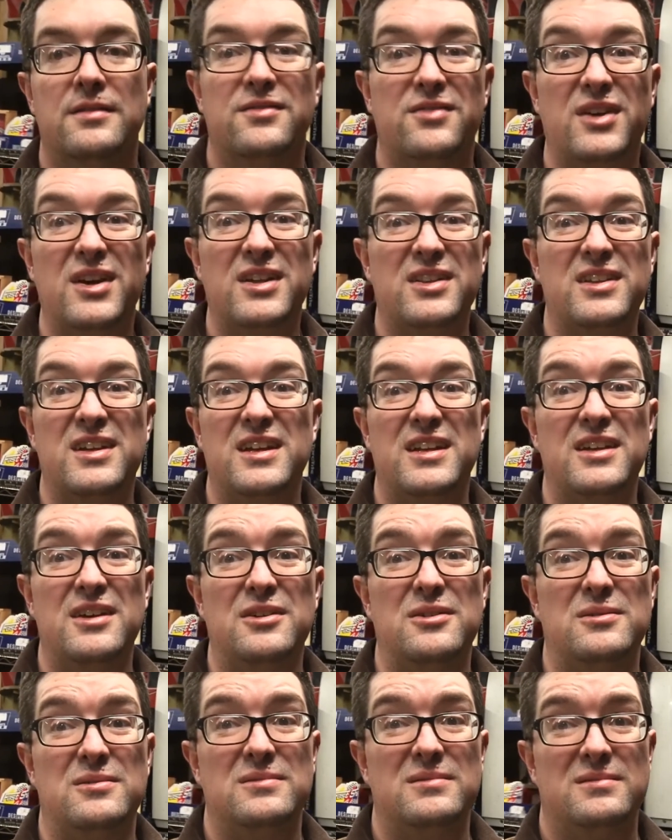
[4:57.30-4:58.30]
frankly, I
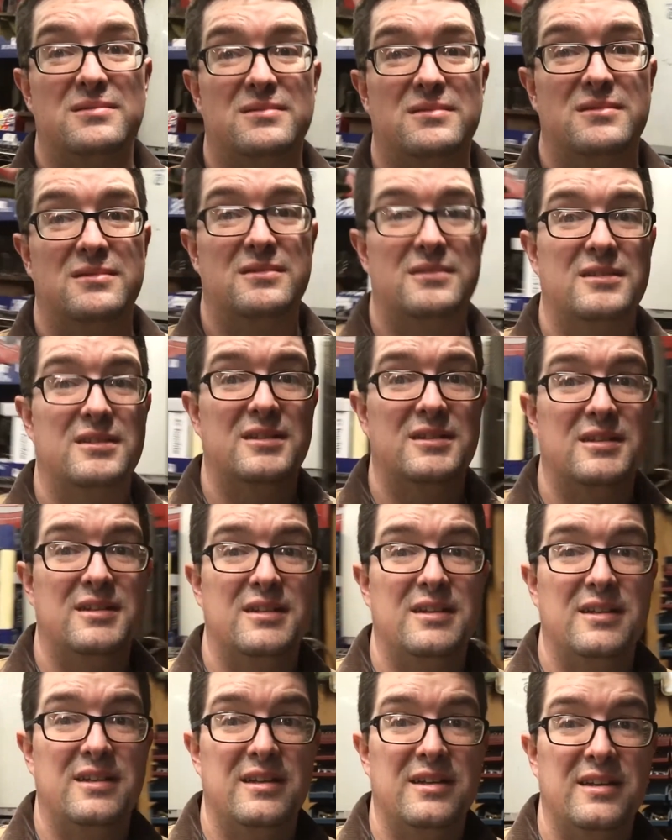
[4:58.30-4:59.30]
don't.
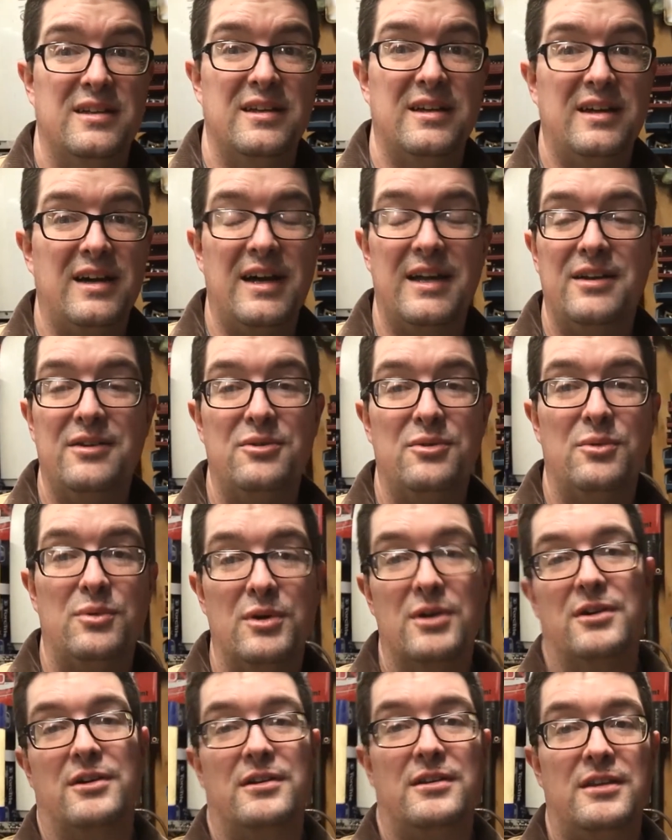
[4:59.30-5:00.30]
I don't
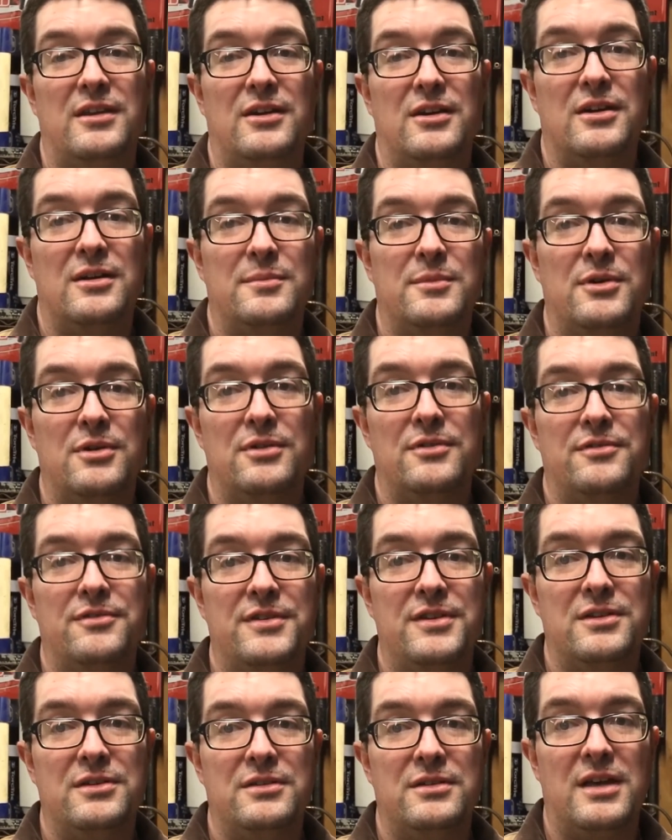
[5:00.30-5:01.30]
work in the automotive
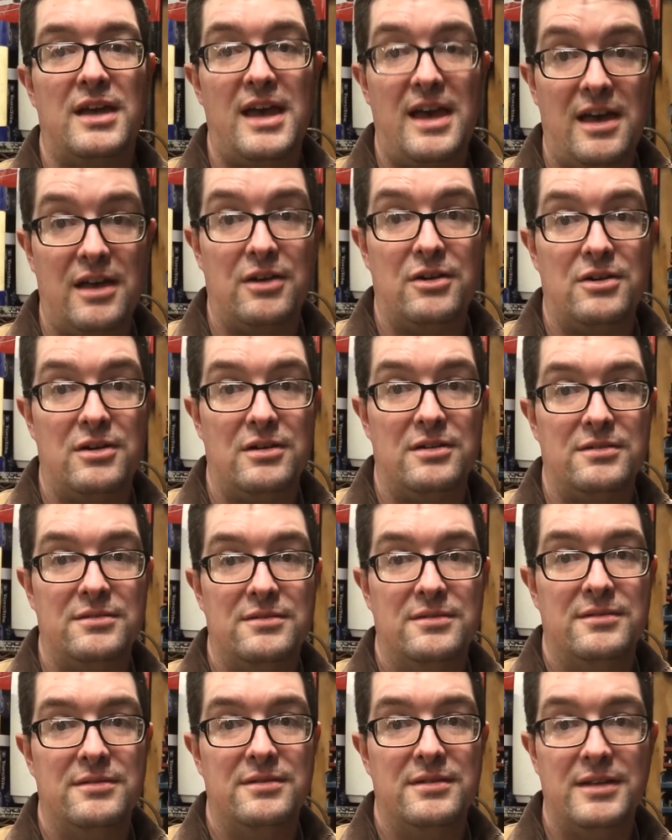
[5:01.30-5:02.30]
field at all,
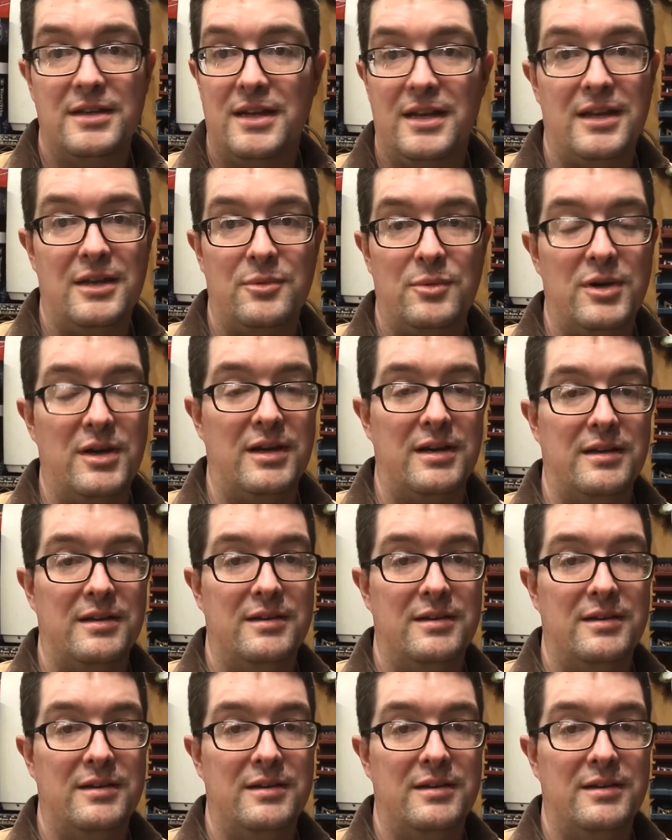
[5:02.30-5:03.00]
in any way.